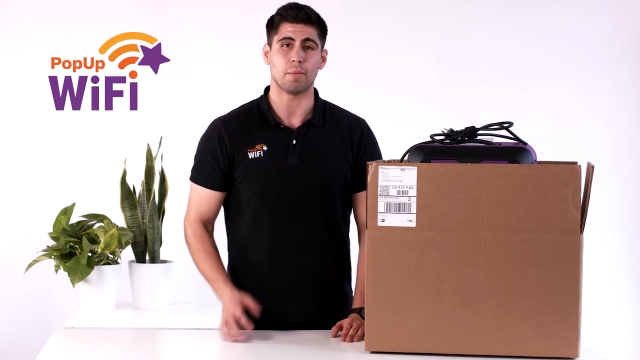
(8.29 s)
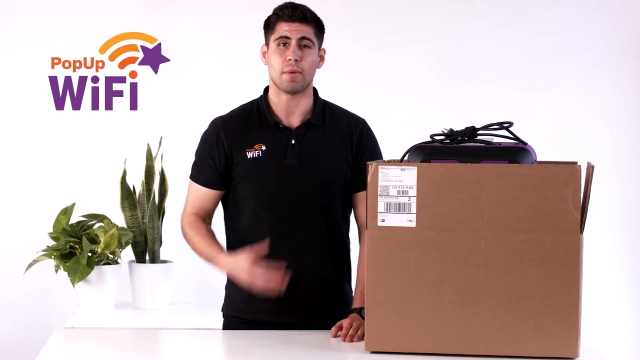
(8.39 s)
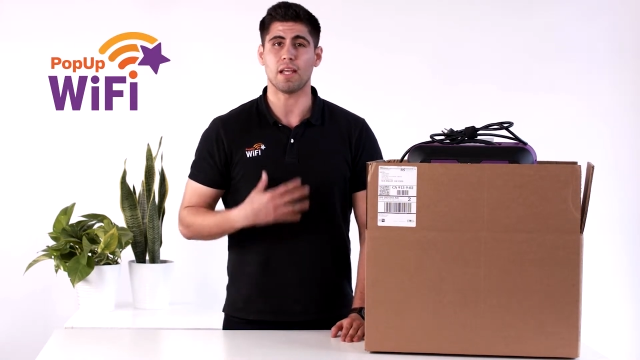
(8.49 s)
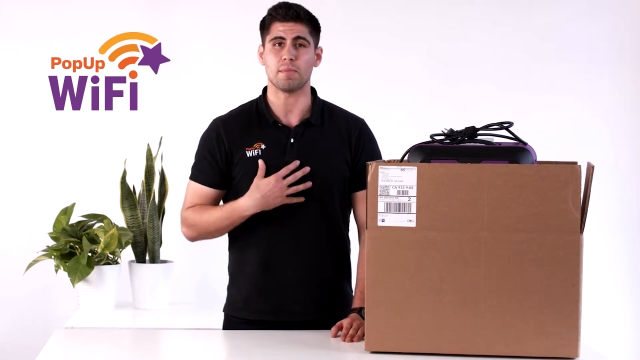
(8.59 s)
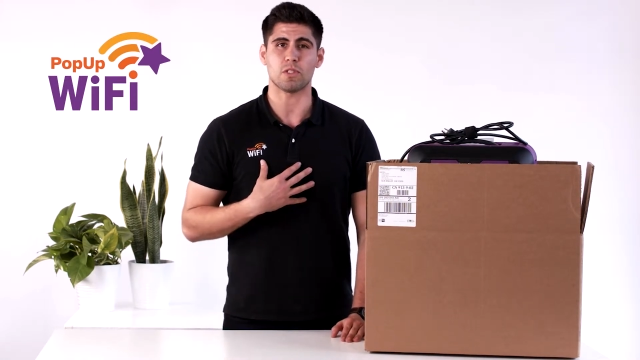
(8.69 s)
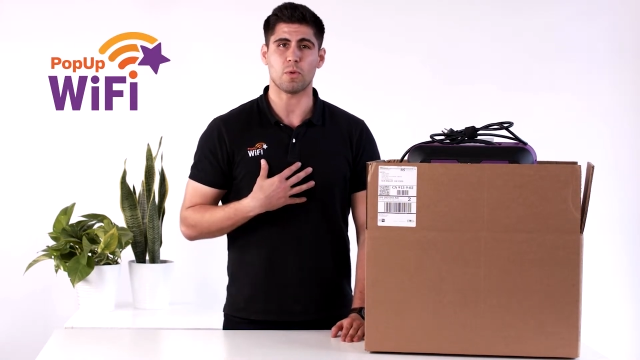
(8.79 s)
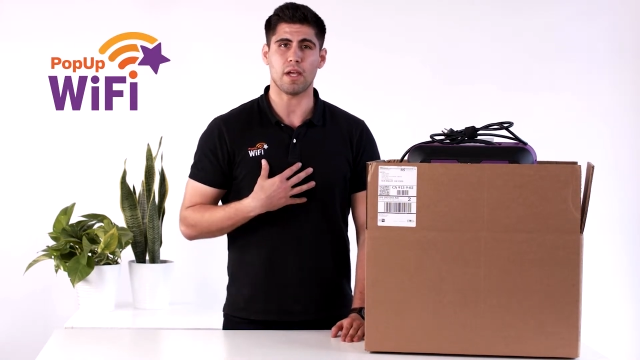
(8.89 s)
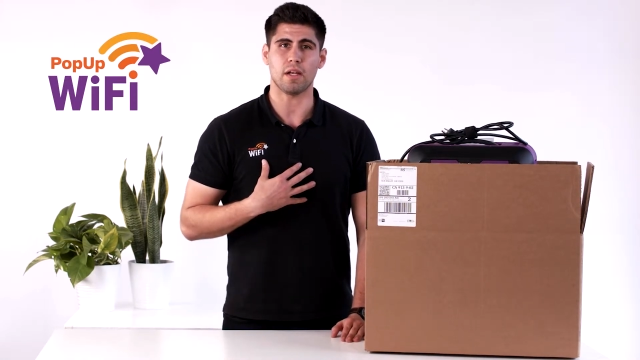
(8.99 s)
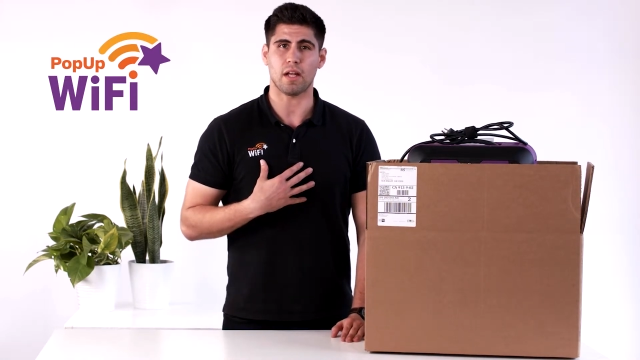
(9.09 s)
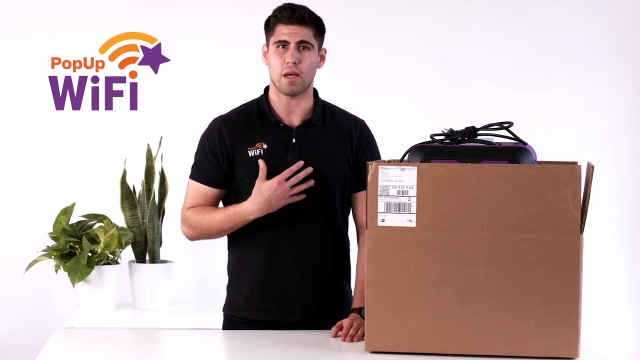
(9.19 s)
My name is
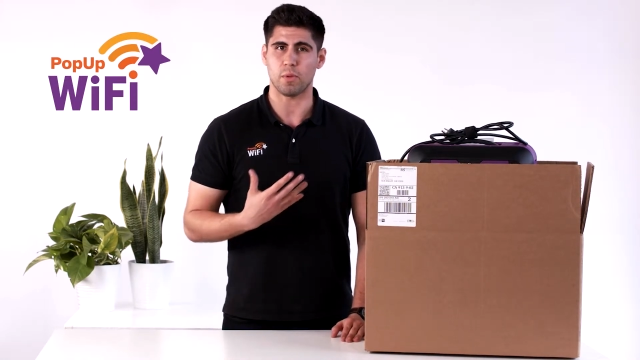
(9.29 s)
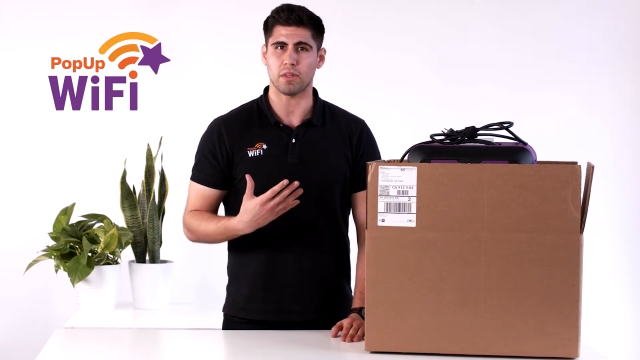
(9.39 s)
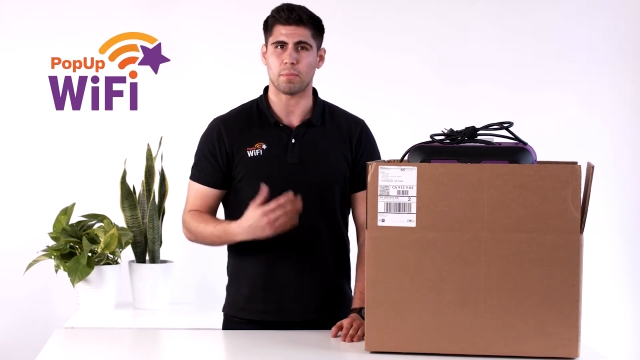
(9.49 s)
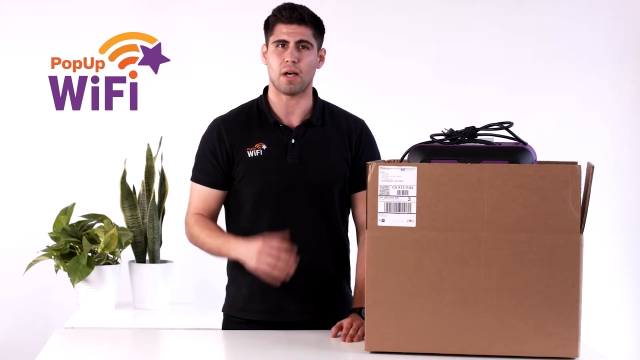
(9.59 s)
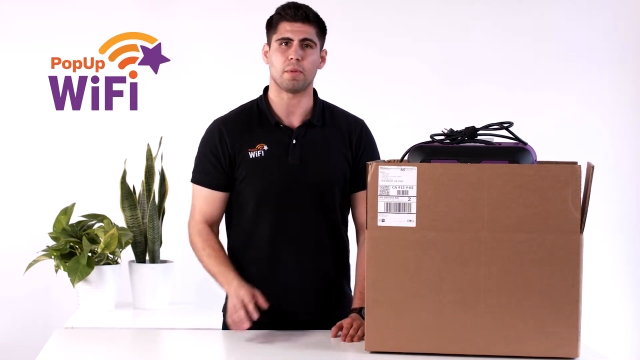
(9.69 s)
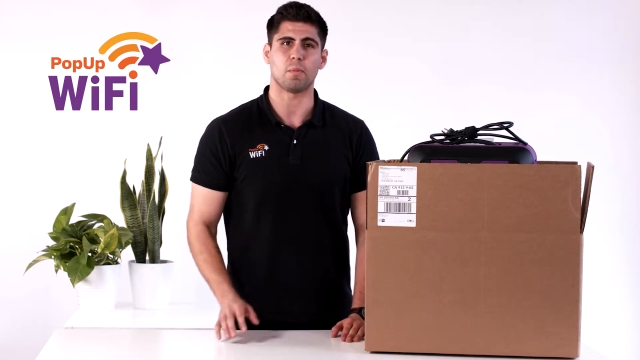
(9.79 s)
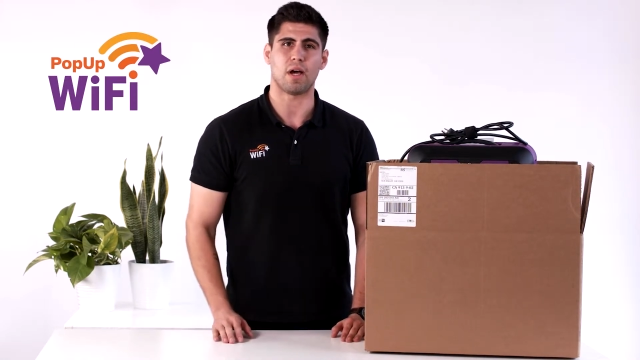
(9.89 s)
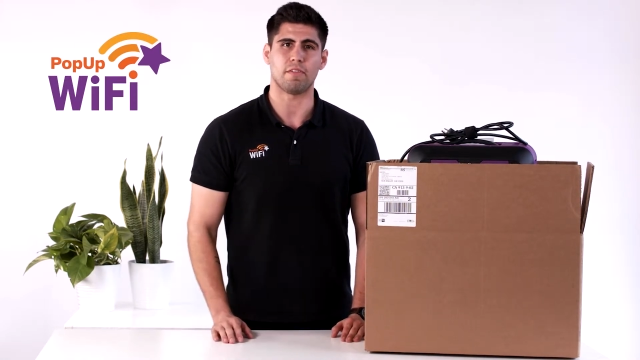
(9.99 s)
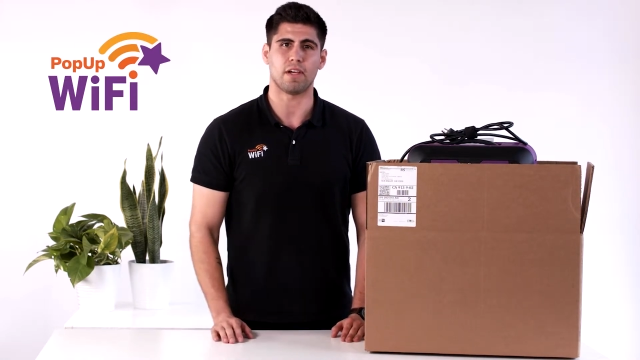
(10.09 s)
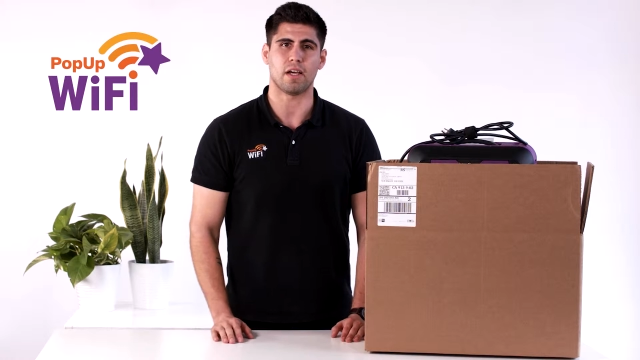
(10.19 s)
Dwayne and I'm with the pop-up
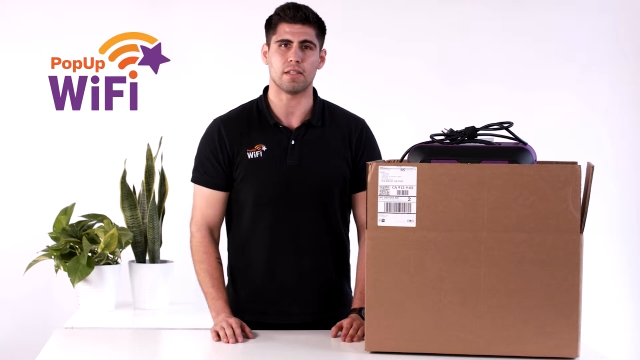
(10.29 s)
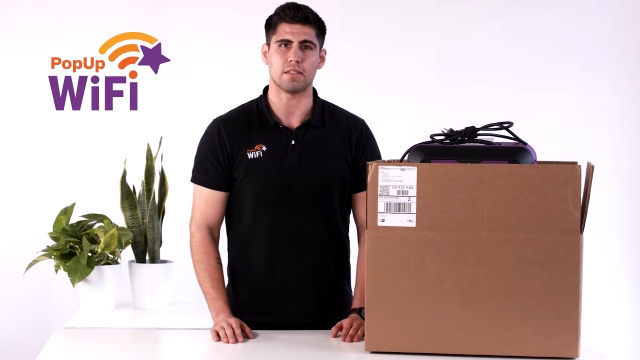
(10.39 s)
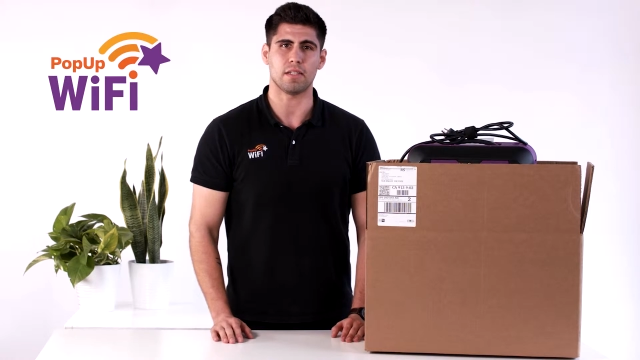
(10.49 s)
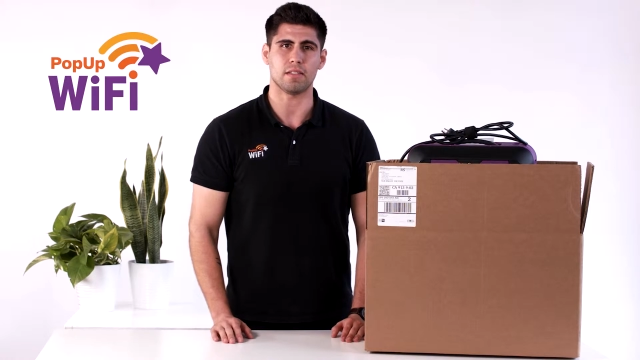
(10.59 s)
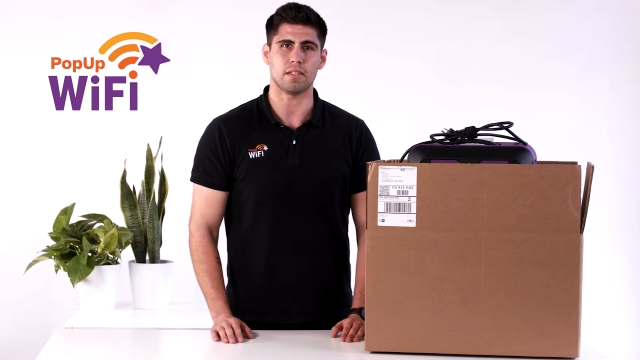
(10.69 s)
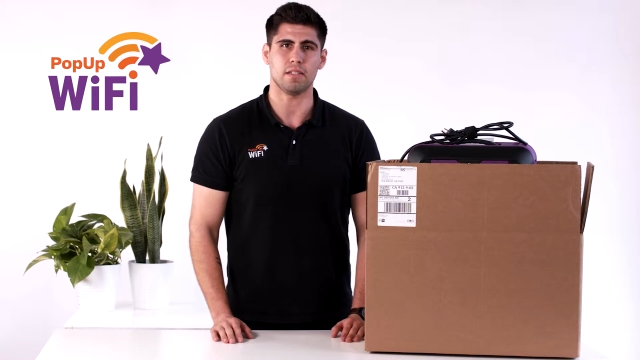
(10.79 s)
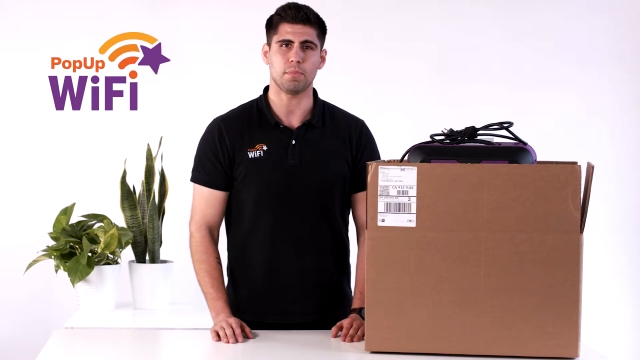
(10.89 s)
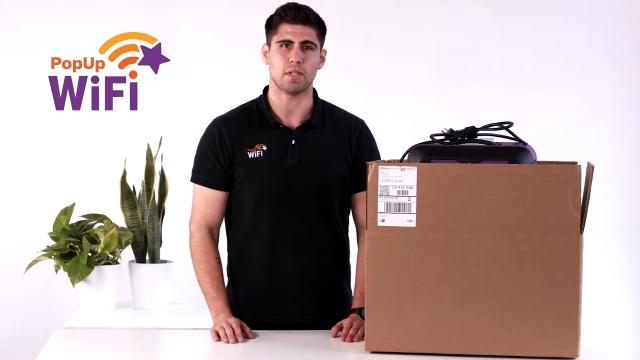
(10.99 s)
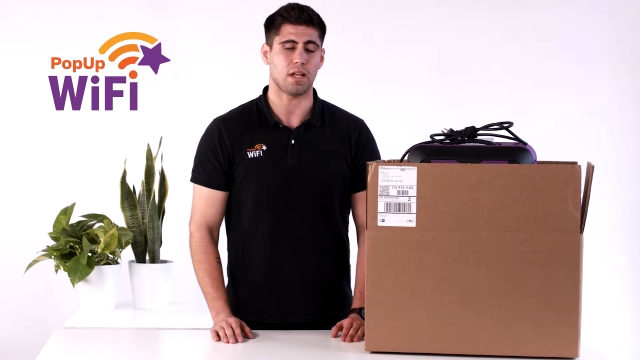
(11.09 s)
Wi-Fi on-site team,